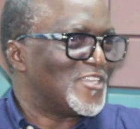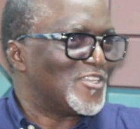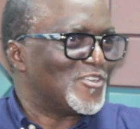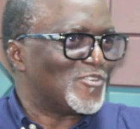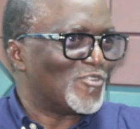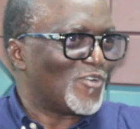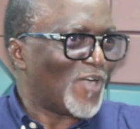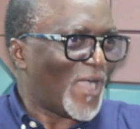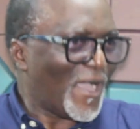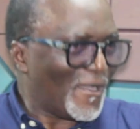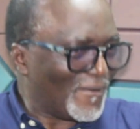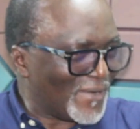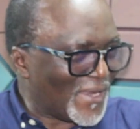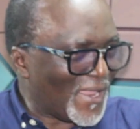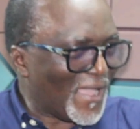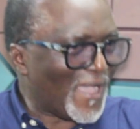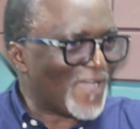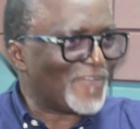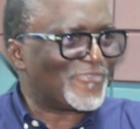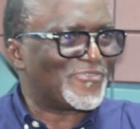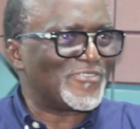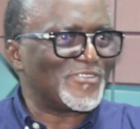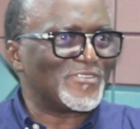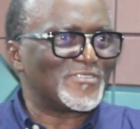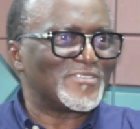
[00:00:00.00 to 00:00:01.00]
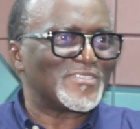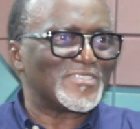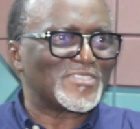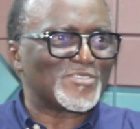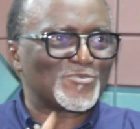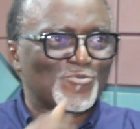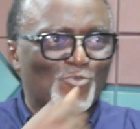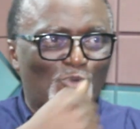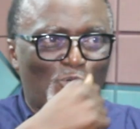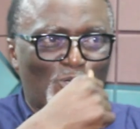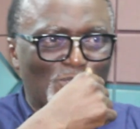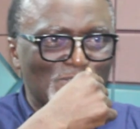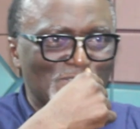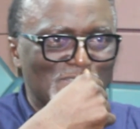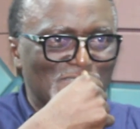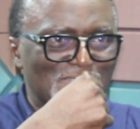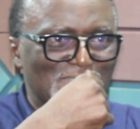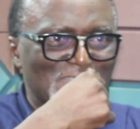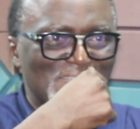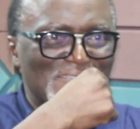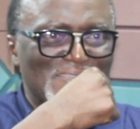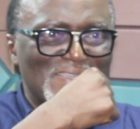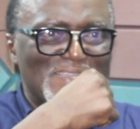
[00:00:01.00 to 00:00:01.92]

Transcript: And our field is worse.